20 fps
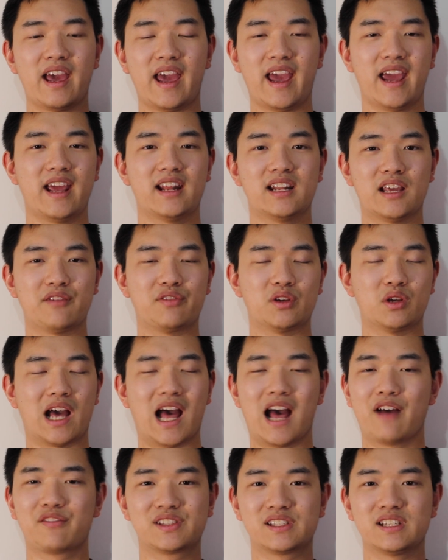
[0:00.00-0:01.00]
And if you
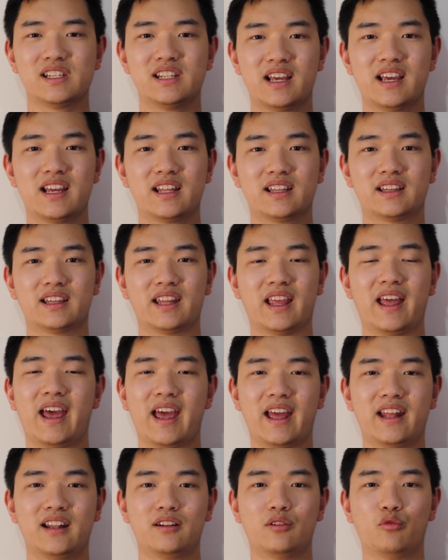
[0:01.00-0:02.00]
have seen it,
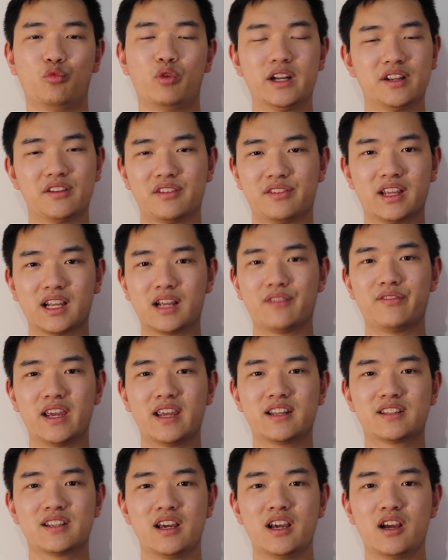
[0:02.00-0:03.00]
then what do you think of
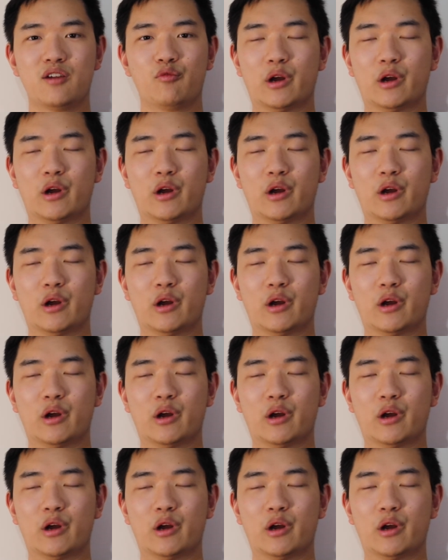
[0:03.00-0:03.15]
it?